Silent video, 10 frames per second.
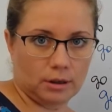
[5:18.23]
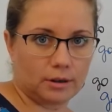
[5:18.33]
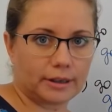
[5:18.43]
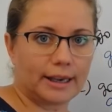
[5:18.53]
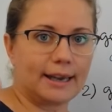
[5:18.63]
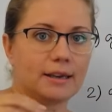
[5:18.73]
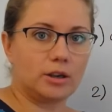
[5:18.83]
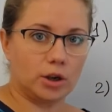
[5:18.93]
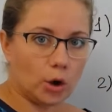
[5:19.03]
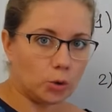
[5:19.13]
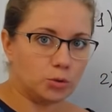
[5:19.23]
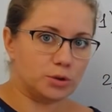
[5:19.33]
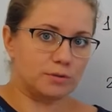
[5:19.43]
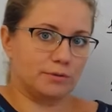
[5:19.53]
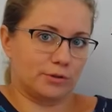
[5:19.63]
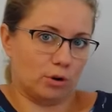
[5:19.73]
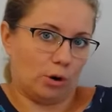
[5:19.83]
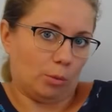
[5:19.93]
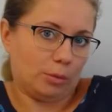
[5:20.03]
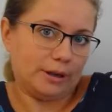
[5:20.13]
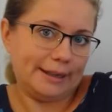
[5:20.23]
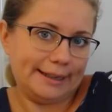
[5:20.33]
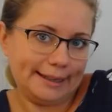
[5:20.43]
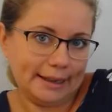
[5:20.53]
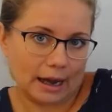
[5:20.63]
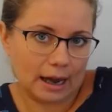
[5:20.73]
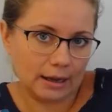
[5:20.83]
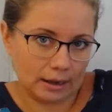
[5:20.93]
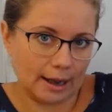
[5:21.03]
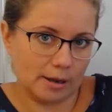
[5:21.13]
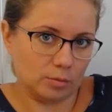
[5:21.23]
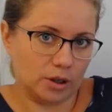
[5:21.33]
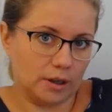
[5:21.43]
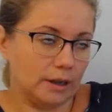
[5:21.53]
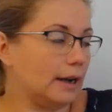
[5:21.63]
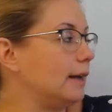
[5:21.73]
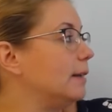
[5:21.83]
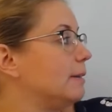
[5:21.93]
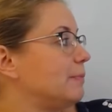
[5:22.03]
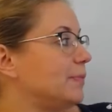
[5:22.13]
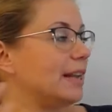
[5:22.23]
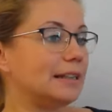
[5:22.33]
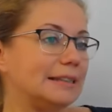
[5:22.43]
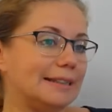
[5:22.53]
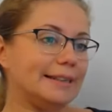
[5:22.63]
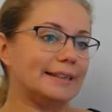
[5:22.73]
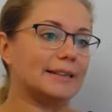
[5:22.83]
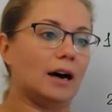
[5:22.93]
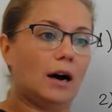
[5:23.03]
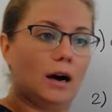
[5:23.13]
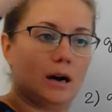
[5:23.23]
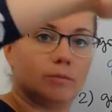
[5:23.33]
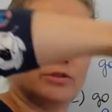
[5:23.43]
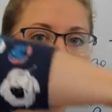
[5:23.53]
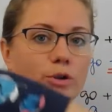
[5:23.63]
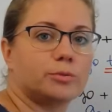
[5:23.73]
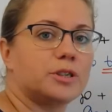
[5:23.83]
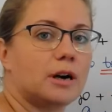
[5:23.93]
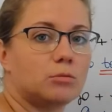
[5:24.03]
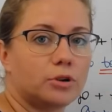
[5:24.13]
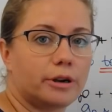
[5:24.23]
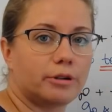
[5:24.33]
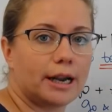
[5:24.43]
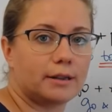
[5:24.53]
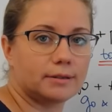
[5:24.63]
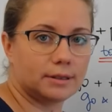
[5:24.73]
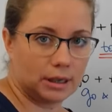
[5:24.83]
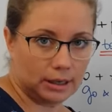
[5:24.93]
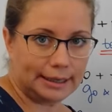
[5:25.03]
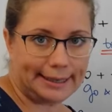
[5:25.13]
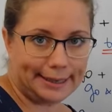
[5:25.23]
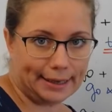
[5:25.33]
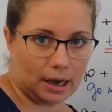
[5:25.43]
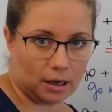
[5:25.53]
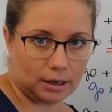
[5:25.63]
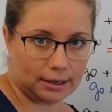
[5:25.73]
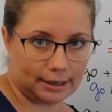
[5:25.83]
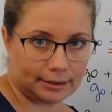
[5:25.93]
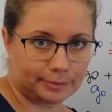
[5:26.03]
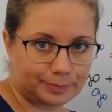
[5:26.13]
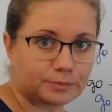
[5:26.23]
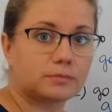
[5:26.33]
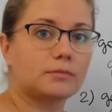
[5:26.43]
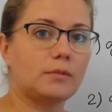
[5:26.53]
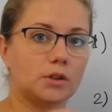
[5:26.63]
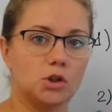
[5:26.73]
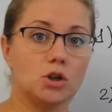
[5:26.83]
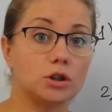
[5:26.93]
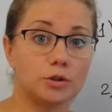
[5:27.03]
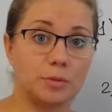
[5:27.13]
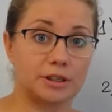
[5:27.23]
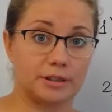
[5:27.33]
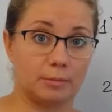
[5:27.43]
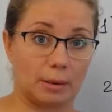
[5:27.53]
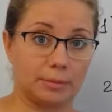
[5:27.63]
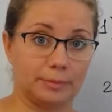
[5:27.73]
Okay, goes from here, I am here, and he comes from somewhere else, here again. Don't mix them up.